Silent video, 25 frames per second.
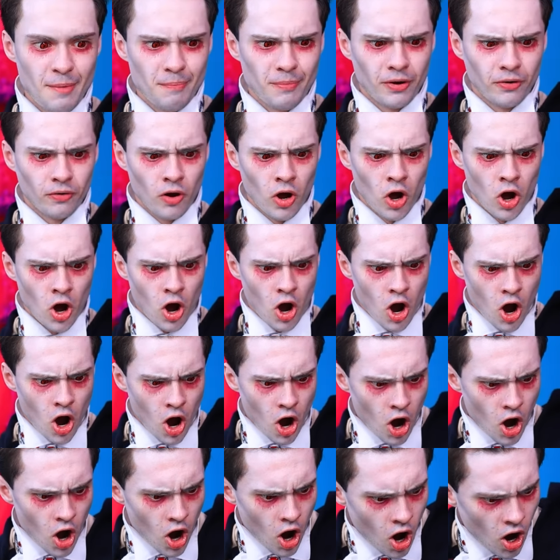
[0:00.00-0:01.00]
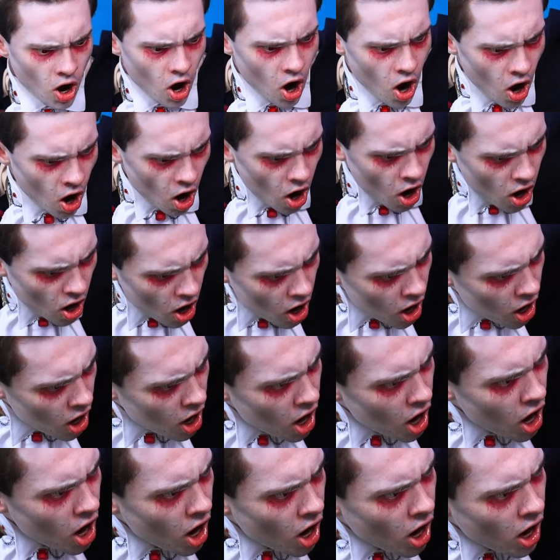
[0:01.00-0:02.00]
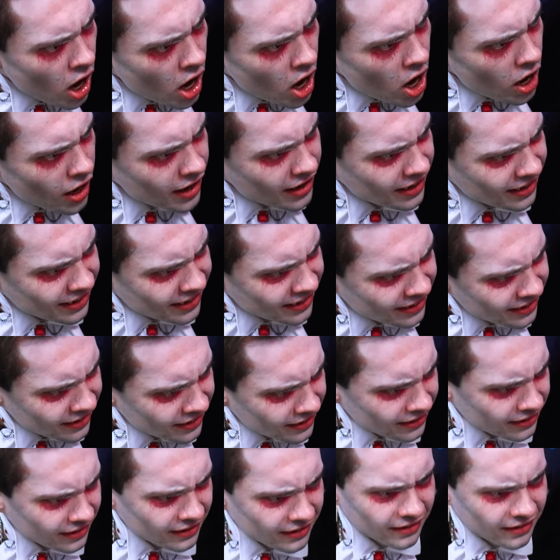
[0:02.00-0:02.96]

I don't get it. Did he just ruin my picture?